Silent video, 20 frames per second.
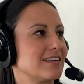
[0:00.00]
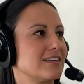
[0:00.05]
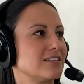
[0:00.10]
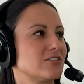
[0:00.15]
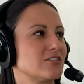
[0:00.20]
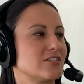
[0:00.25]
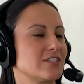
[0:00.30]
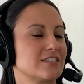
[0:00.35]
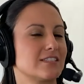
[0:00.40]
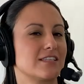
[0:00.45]

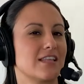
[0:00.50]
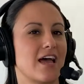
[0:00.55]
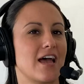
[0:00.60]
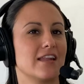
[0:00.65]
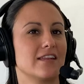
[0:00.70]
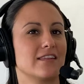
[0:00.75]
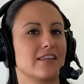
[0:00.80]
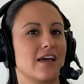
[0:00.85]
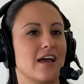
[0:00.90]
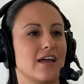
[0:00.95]
It's just
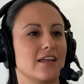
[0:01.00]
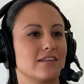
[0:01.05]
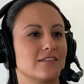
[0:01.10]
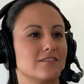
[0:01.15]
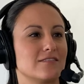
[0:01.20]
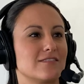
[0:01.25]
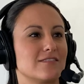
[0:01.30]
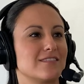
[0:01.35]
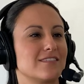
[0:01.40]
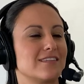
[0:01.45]
that that
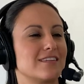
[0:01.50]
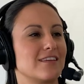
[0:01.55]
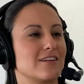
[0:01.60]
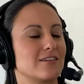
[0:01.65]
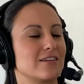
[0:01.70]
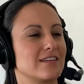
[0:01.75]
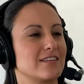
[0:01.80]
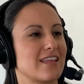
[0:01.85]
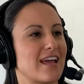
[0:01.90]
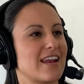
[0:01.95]

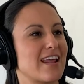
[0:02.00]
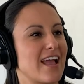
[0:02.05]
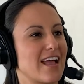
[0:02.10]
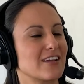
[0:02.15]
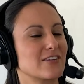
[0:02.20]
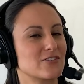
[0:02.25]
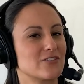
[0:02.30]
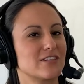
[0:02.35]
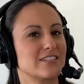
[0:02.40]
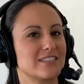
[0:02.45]
there that
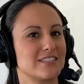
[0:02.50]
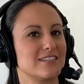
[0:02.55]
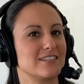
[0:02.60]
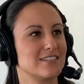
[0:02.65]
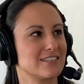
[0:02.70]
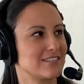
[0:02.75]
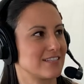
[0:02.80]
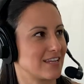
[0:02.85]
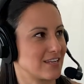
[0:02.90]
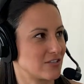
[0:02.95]
extra
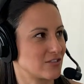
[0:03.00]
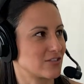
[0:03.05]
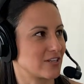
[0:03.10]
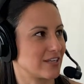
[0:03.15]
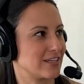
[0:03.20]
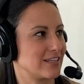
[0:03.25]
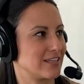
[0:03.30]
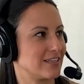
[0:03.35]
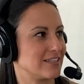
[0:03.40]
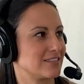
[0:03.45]

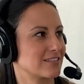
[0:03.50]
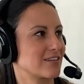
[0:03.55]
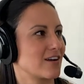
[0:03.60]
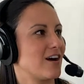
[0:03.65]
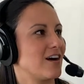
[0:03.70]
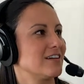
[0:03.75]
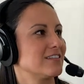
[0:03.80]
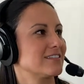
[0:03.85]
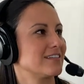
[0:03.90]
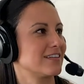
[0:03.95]
sensation is
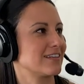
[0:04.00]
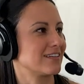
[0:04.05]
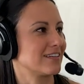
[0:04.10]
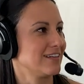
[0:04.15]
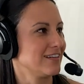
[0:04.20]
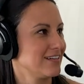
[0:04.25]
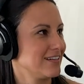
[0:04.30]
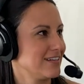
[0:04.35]
causing